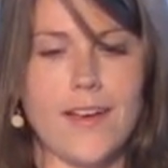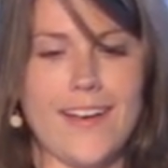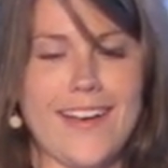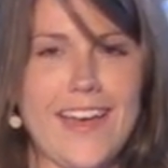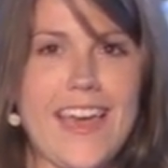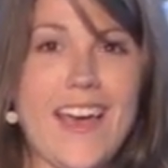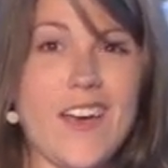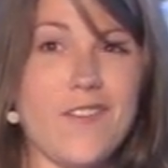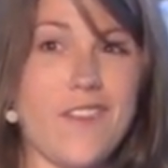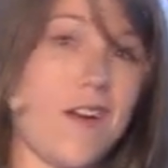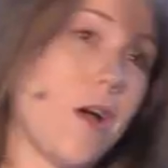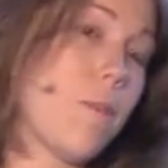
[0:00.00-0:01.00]
I
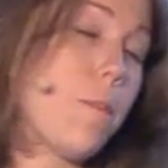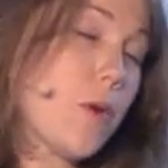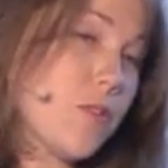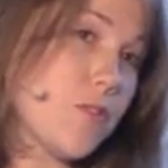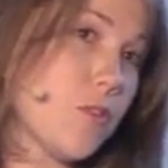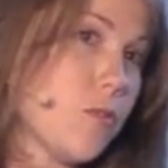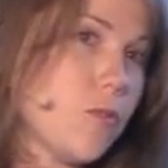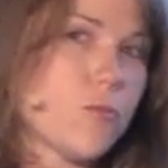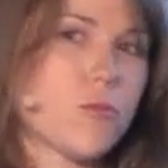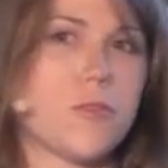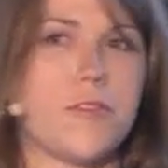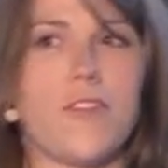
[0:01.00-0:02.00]
have a personal
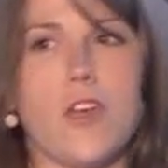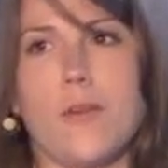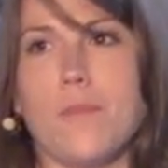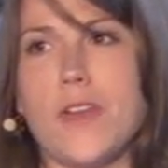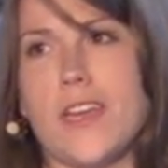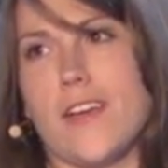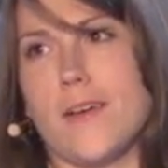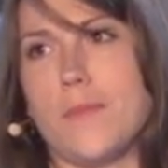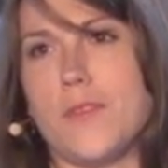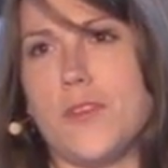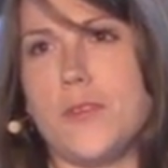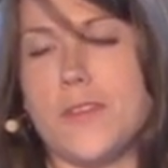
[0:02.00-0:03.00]
rule of thumb when it
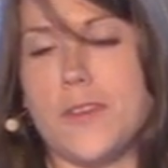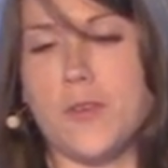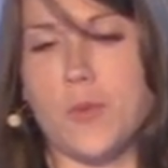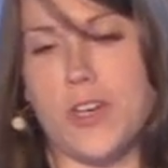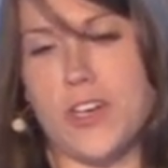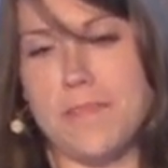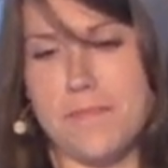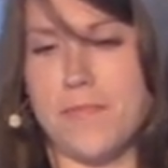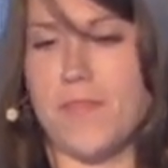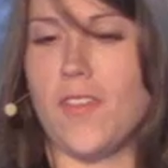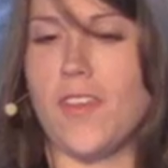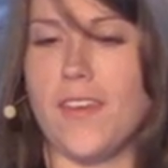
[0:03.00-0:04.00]
comes to using Twitter,
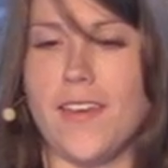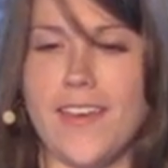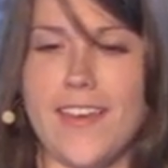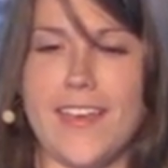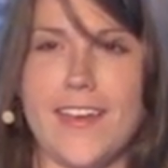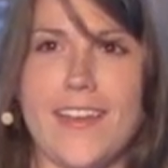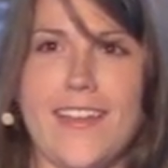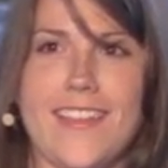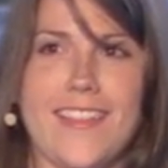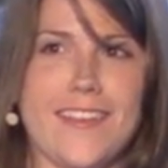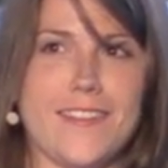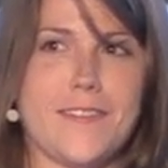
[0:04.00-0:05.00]
and
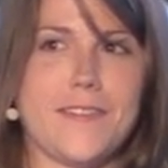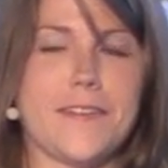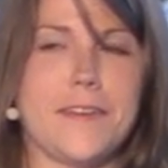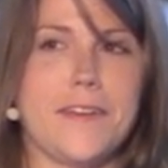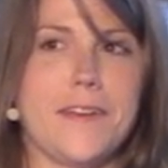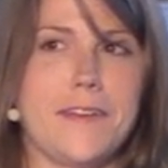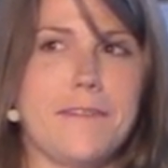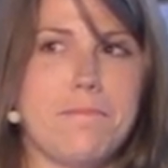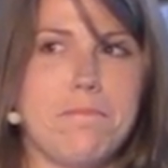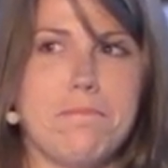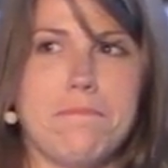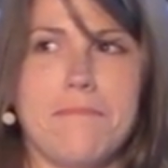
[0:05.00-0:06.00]
that's
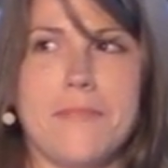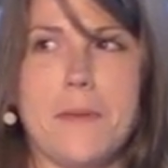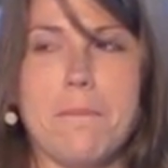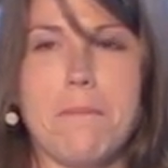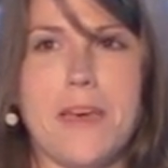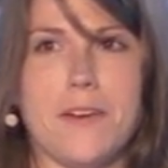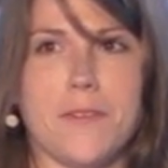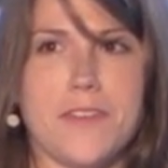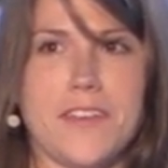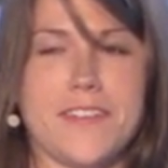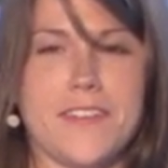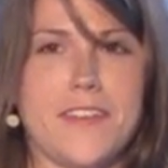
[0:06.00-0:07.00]

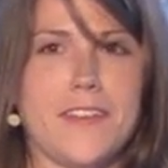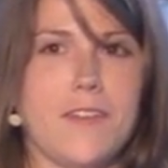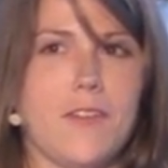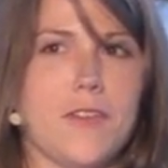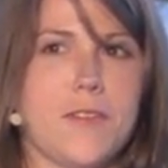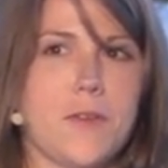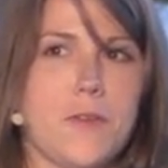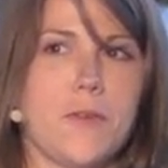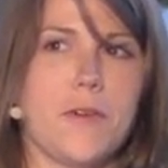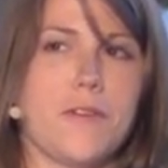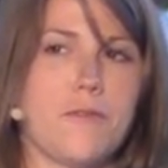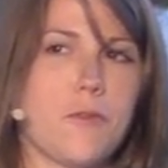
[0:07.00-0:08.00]
battle-tested and
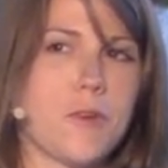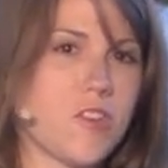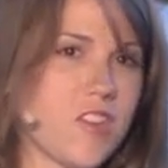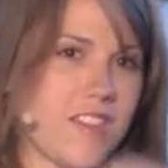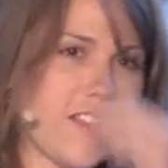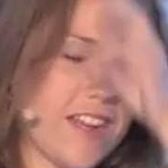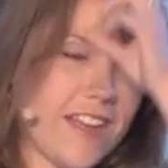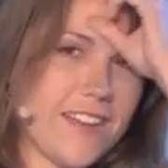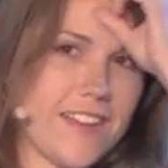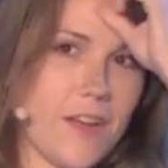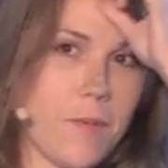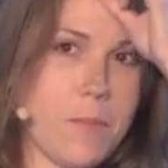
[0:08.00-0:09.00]
also unfortunate that I
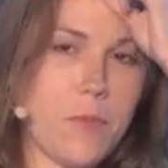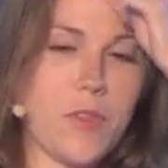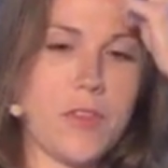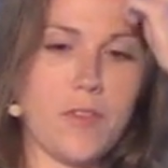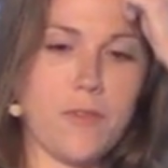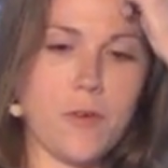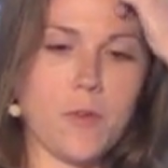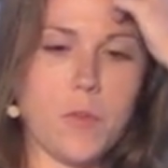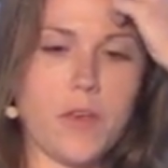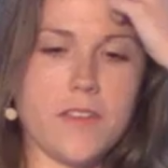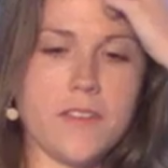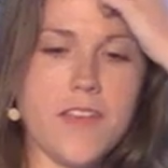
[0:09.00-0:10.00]
had to come up with it in the
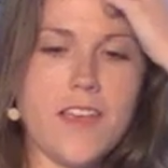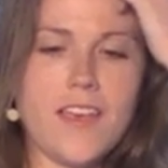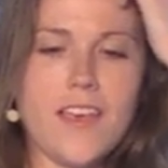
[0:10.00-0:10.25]
first place.